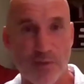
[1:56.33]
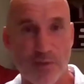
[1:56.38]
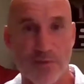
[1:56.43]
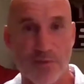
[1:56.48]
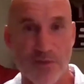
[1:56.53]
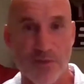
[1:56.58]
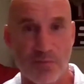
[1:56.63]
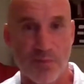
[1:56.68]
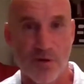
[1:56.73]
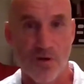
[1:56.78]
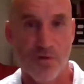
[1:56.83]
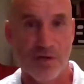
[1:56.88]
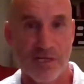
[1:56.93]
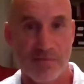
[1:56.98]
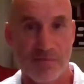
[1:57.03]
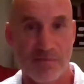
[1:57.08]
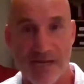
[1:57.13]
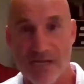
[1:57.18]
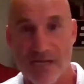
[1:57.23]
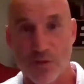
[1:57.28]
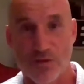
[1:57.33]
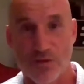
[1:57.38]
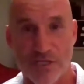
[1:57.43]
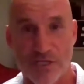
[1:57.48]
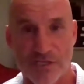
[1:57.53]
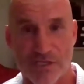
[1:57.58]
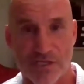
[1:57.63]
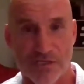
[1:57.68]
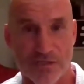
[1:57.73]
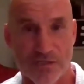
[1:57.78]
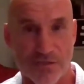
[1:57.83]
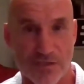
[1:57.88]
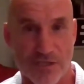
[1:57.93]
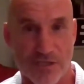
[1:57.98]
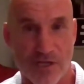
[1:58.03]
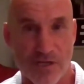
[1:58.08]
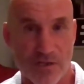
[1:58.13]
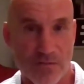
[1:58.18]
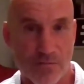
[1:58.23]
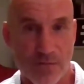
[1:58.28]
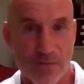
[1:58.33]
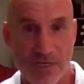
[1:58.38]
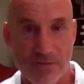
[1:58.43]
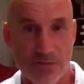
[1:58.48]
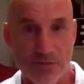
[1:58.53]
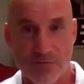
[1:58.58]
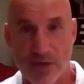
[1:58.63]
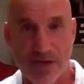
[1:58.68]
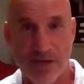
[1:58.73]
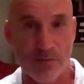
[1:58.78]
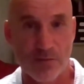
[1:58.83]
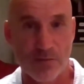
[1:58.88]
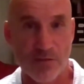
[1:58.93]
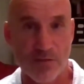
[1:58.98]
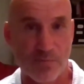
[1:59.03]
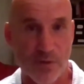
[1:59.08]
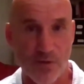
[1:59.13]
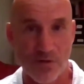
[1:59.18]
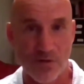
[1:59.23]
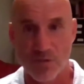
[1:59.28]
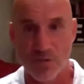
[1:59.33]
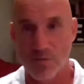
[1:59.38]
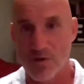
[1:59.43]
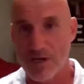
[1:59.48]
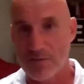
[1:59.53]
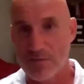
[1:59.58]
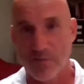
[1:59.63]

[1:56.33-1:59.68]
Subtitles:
people with the ball. He made good decisions when he was running with the ball as well.